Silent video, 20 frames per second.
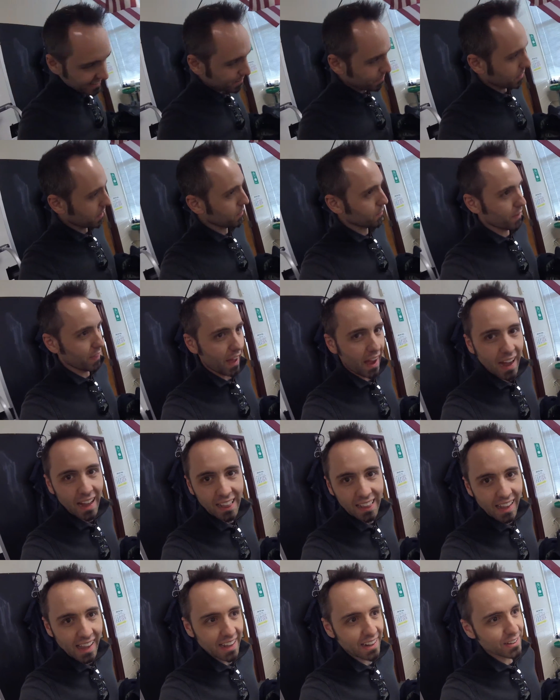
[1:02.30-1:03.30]
Something with
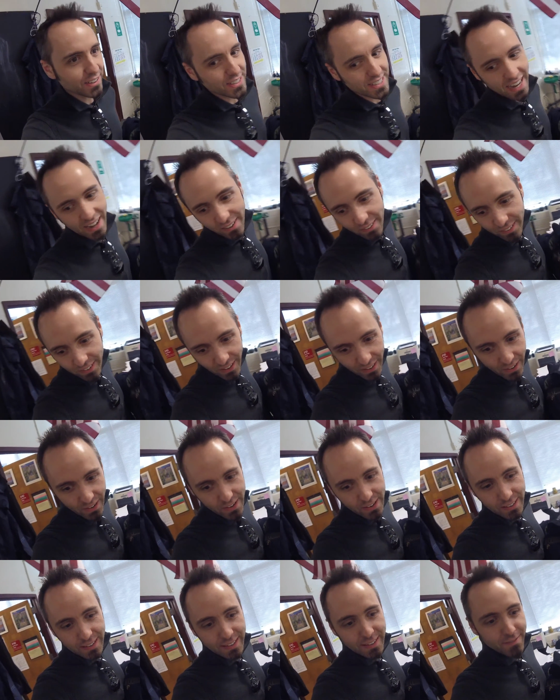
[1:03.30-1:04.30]
highlighters,
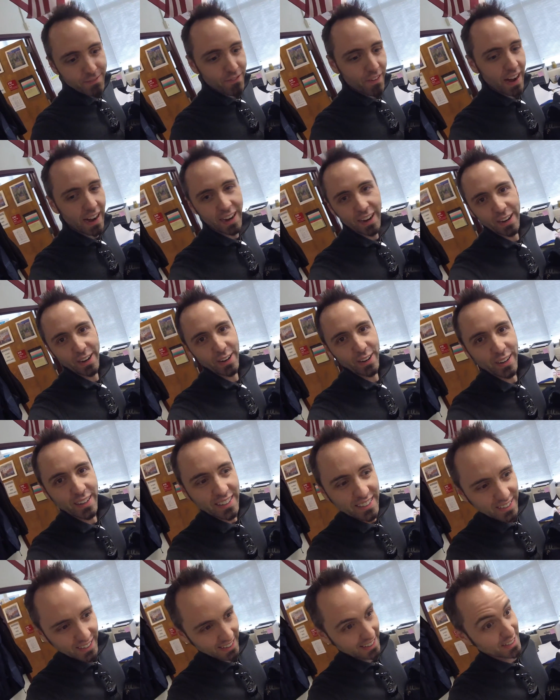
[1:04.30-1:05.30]
alcohol, and fire.
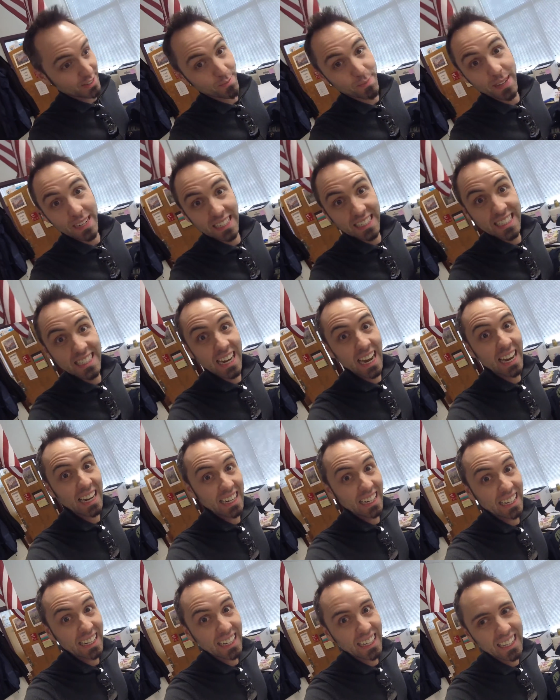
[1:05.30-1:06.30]
So that should be
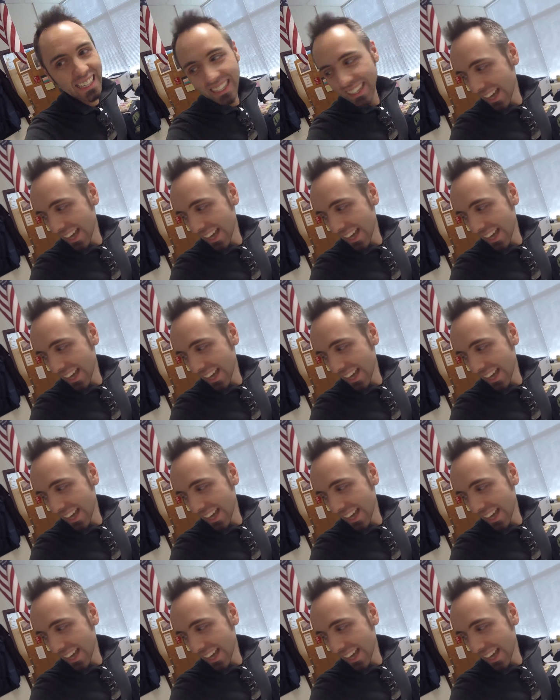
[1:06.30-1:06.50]
exciting.